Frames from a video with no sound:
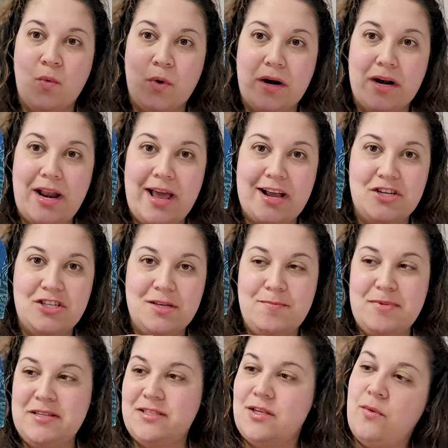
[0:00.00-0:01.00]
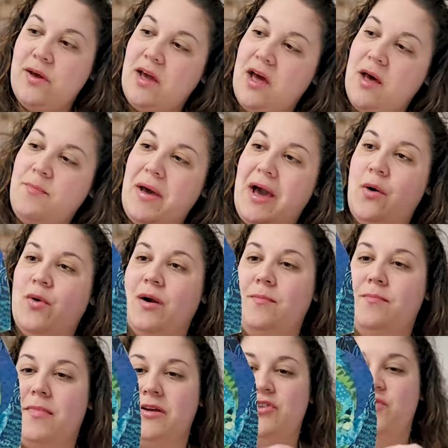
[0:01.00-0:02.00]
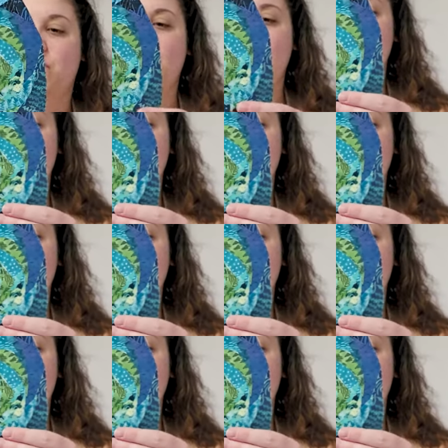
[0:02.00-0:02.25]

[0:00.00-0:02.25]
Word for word: We're gonna actually be sewing up our mushrooms,